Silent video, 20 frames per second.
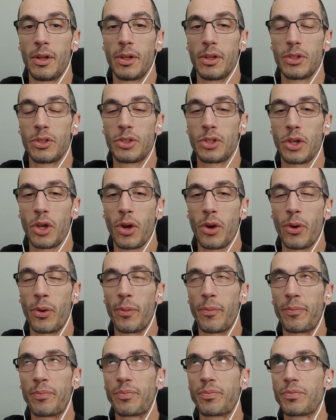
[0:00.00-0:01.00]

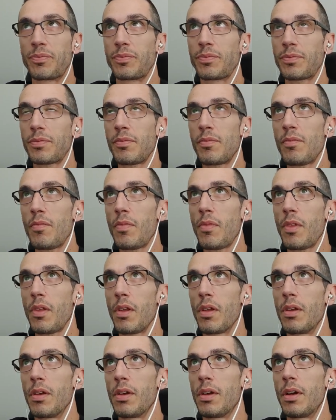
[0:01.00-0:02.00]
So
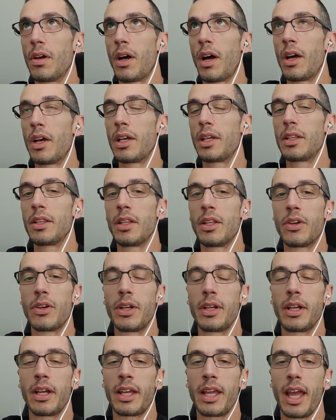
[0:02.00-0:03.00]
I
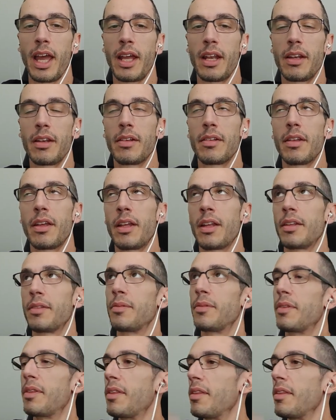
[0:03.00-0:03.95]
literally again, um,